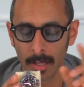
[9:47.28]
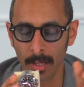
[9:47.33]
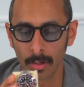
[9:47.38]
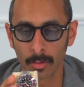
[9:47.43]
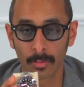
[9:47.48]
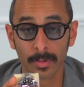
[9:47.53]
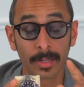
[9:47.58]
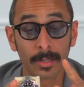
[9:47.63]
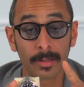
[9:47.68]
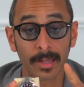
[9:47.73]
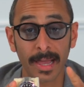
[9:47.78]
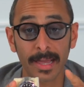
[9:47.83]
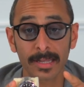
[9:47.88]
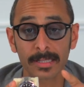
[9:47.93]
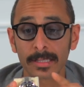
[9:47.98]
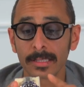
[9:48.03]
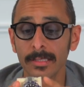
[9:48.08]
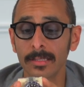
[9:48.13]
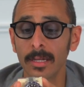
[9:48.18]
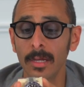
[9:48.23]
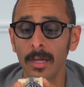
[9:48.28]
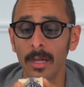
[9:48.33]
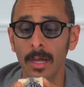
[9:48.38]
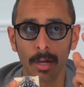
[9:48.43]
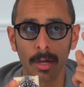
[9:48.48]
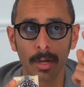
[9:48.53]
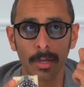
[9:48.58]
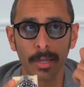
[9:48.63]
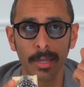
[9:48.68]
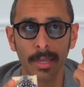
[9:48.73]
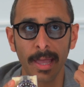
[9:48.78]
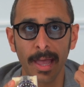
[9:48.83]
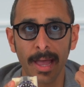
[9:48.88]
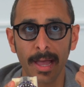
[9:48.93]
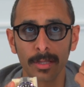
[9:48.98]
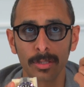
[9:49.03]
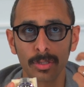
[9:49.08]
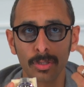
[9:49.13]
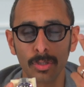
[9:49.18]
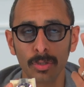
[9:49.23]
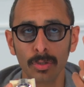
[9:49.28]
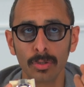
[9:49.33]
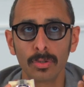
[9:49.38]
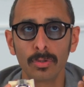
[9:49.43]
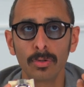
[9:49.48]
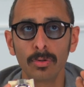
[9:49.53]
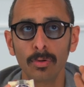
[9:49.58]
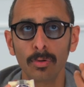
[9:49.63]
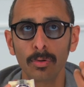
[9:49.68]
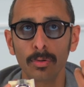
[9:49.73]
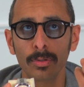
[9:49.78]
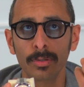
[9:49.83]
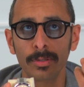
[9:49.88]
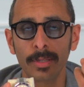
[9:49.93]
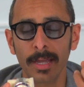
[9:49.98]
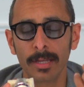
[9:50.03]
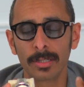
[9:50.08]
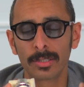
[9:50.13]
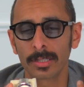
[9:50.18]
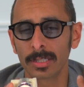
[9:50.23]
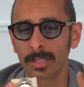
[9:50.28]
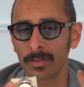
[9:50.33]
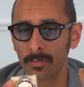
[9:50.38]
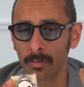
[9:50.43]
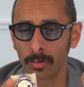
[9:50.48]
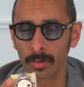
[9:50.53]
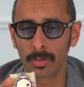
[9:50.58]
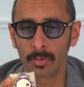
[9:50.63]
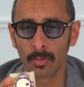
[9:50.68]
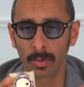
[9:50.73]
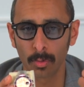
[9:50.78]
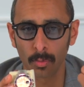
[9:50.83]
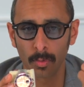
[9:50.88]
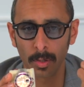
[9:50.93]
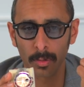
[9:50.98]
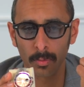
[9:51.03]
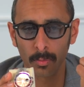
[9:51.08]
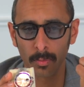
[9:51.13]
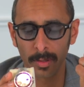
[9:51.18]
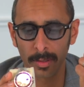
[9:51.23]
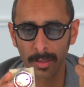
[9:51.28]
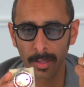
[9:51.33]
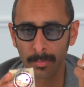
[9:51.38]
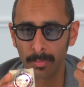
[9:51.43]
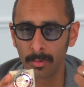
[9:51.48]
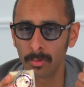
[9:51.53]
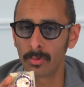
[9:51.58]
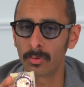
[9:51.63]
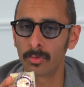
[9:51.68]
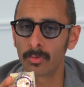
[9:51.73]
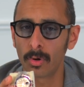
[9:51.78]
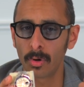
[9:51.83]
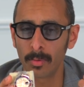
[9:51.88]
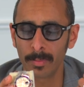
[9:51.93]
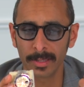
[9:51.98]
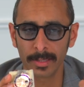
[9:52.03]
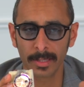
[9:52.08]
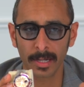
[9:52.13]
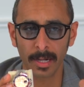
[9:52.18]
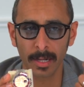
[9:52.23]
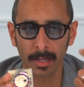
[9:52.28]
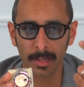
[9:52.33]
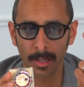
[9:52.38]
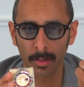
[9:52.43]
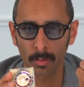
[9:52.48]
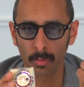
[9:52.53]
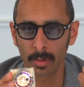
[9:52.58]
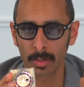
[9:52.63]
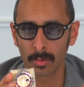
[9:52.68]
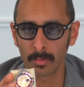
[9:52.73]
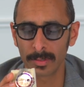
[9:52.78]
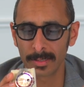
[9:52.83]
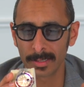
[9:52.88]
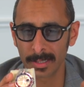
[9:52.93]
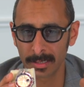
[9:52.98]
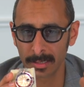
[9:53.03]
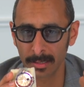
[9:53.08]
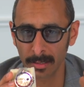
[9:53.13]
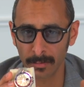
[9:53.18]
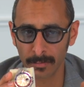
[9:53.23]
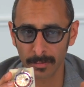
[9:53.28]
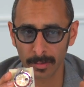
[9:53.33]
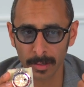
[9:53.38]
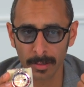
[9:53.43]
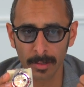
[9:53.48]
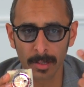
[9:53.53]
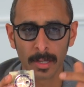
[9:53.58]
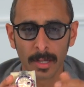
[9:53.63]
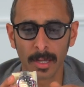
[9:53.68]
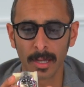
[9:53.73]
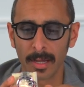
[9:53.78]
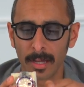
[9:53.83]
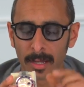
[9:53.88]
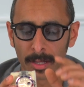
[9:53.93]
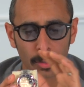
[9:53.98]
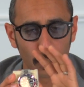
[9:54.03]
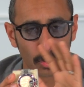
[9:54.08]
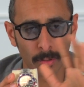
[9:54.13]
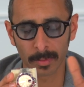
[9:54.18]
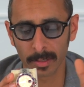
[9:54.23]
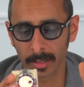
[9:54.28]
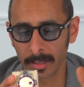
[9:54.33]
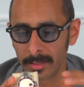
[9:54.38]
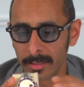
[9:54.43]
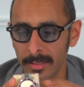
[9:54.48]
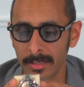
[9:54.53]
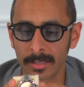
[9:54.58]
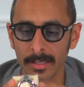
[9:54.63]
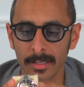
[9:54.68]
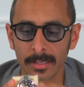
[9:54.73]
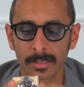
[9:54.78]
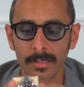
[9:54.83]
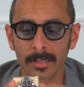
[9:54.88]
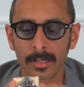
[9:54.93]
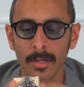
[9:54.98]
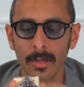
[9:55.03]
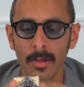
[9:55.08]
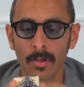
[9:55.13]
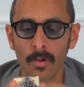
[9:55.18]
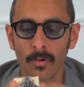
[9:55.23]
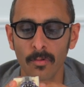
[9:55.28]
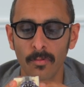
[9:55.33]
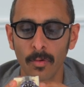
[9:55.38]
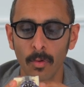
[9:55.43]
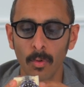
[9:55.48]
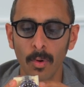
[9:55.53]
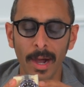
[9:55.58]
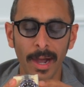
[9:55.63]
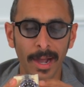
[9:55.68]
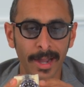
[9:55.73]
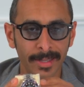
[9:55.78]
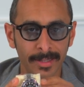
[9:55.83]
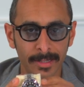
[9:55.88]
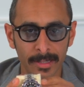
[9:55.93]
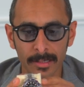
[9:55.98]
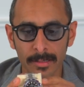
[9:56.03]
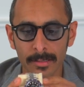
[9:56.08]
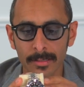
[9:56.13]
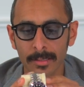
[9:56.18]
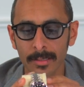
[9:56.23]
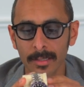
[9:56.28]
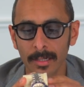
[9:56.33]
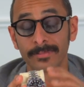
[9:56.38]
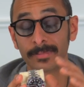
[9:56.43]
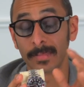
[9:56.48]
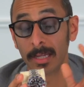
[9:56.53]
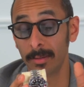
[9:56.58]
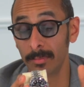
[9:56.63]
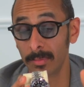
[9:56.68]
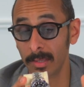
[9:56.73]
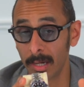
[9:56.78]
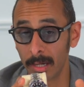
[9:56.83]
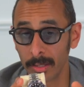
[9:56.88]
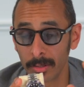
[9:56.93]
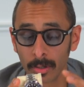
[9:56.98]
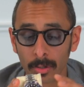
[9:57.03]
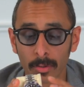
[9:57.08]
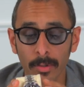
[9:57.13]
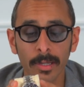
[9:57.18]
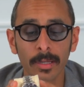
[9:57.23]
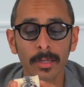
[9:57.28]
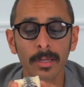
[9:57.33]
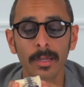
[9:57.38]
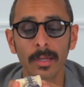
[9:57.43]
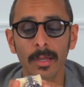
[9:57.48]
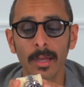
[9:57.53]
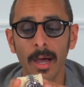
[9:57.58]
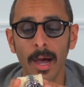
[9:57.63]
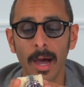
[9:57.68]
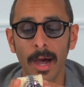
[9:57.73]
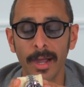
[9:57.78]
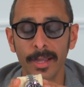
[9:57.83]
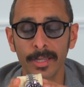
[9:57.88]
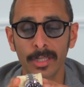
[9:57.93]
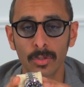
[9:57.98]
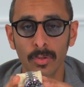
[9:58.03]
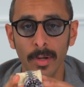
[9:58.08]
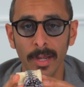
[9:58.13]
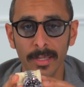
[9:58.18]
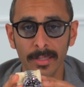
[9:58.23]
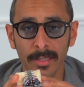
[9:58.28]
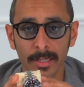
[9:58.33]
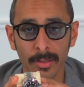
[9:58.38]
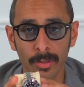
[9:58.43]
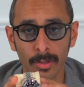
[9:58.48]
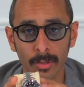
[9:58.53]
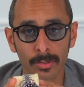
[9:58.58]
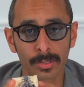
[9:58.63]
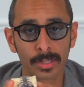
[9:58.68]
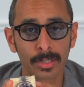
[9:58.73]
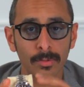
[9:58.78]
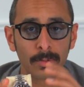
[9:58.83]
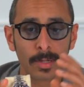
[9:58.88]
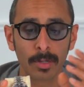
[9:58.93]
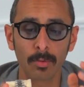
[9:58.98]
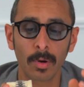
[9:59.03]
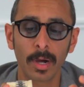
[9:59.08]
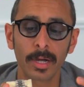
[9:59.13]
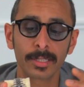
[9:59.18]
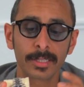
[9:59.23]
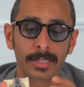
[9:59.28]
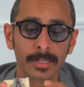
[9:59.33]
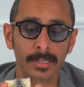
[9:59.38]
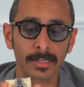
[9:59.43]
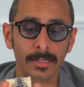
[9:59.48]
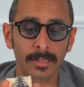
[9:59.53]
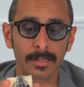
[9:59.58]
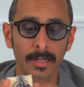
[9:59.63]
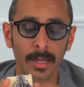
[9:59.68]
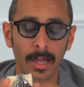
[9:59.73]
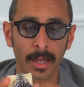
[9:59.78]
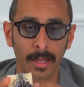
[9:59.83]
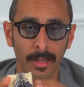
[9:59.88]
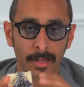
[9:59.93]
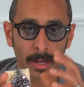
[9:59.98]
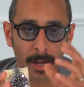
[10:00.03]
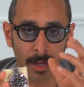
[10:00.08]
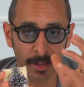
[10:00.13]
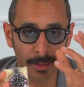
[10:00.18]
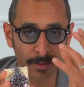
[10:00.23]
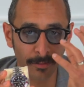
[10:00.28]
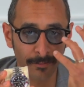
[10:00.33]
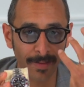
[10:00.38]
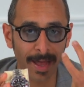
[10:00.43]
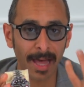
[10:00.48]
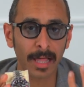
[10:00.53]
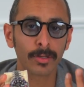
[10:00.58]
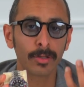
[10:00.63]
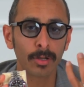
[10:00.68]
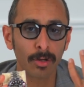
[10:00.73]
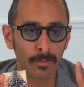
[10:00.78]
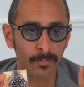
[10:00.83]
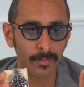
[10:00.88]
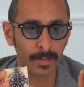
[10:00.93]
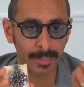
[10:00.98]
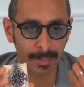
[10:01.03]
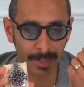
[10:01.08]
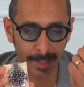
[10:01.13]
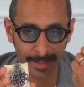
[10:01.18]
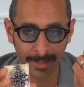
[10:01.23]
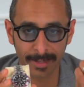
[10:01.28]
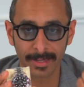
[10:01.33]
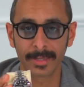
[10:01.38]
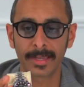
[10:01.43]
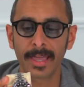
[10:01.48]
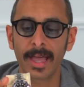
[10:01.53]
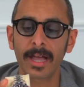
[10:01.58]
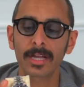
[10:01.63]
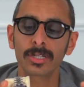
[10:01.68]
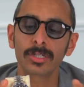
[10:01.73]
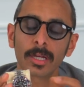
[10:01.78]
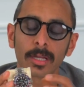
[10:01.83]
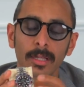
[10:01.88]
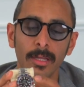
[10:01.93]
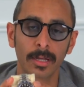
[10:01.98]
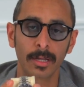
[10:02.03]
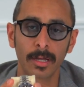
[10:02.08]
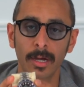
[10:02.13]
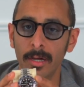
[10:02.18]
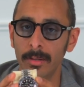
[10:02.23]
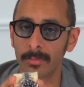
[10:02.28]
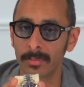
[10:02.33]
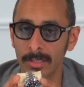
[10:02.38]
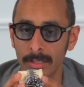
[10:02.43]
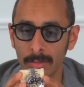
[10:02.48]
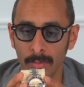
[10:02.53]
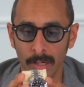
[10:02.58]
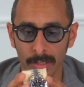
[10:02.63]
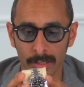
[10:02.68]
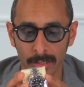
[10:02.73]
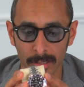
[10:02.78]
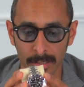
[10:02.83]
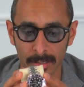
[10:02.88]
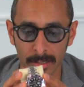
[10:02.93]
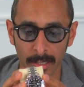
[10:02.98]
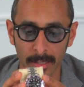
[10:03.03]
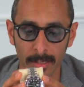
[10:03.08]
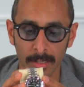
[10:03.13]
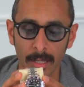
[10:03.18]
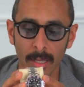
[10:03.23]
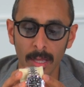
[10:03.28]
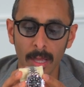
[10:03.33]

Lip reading: glass. He had two Datejust 41, one with a blue Roman dial and one with a silver normal indices. For what I did, him not knowing, I traded those three watches, got the value of it like in cash, and I got him this watch instead.